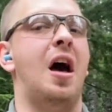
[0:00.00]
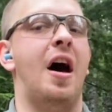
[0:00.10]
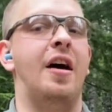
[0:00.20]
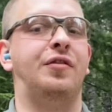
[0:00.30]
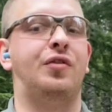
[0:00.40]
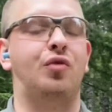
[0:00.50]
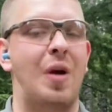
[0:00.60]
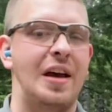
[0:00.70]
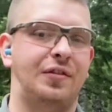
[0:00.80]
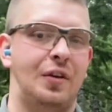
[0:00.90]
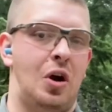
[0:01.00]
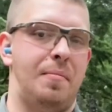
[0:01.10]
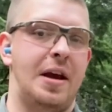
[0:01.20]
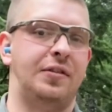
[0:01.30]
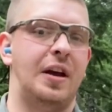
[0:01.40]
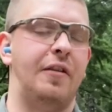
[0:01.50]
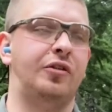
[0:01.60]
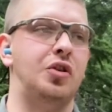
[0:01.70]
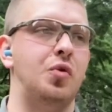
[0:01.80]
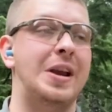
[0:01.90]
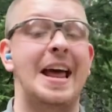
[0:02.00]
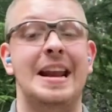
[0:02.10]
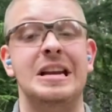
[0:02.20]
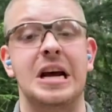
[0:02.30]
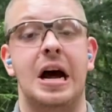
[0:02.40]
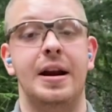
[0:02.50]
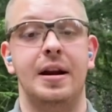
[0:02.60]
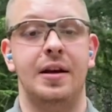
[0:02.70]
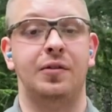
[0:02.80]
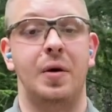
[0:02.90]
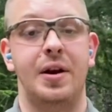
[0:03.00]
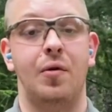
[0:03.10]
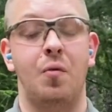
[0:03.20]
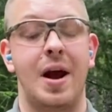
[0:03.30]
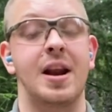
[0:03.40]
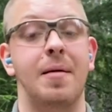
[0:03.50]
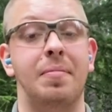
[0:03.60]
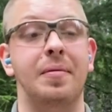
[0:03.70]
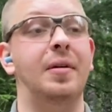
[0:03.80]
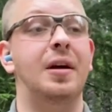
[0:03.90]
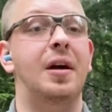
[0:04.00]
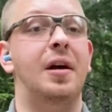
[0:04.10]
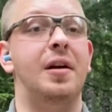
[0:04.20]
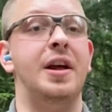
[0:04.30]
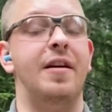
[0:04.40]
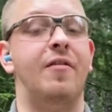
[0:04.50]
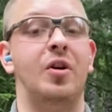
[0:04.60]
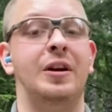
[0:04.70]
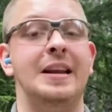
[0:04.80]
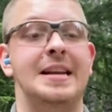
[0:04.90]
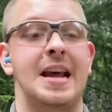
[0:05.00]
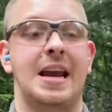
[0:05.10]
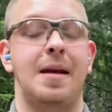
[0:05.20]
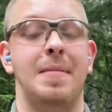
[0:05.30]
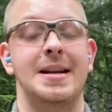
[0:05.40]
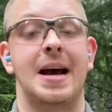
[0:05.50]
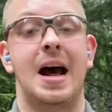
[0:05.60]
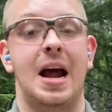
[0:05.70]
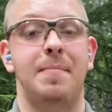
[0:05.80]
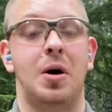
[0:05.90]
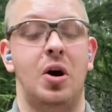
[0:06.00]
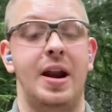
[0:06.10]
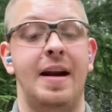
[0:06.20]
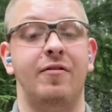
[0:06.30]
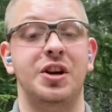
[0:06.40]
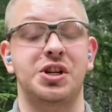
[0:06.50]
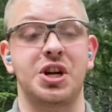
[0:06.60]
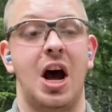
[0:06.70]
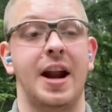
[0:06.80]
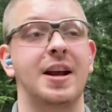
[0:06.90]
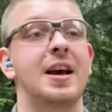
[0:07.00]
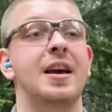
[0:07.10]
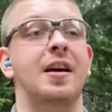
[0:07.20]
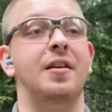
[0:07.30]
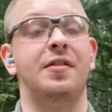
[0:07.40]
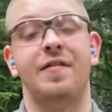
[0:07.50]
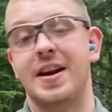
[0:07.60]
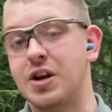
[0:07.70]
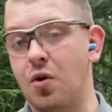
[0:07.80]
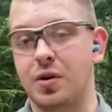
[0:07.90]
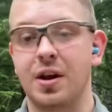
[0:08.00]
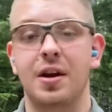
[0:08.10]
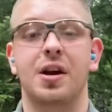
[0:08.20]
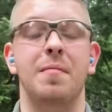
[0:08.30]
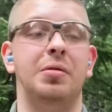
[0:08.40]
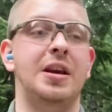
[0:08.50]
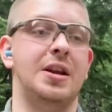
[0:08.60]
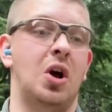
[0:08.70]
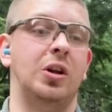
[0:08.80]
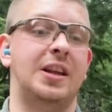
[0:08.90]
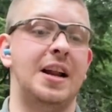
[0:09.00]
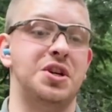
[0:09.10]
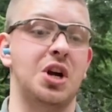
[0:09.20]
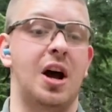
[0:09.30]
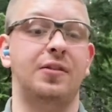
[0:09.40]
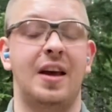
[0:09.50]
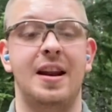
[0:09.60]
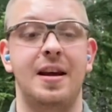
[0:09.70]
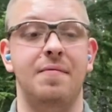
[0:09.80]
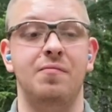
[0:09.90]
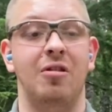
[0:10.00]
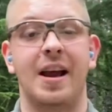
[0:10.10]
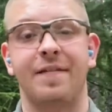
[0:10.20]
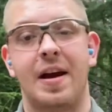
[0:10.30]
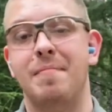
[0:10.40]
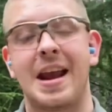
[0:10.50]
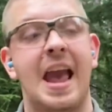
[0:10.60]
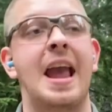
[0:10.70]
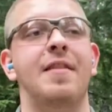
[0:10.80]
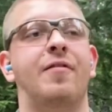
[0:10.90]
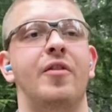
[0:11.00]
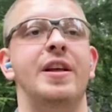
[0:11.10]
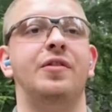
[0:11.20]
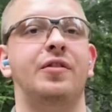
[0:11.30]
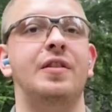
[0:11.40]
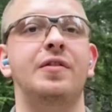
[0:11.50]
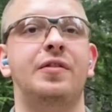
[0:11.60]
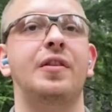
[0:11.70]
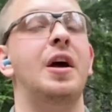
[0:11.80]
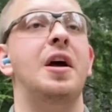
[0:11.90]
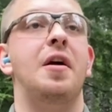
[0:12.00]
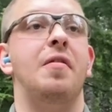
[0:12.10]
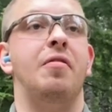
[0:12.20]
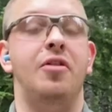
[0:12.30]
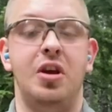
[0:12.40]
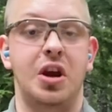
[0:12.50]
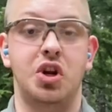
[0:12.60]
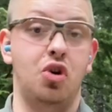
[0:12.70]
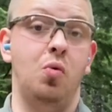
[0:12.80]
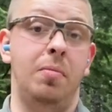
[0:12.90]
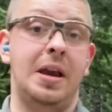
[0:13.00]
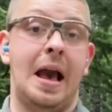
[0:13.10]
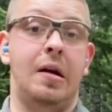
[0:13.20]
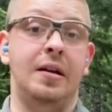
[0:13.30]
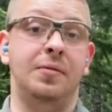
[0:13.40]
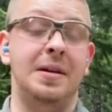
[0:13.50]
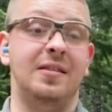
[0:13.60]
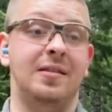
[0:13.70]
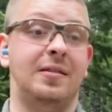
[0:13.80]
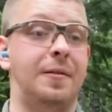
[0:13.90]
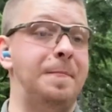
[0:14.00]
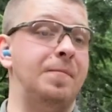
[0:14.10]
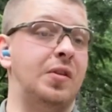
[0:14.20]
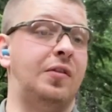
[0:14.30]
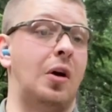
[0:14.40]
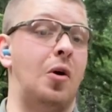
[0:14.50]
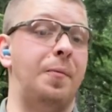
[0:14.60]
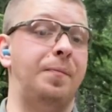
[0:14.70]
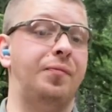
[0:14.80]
a stress on myself to get it done so I don't wind up inadvertently taking my time on every shot. Because if I don't complete all 10 shots, any, like if I make eight, for instance, the two will be counted as misses. So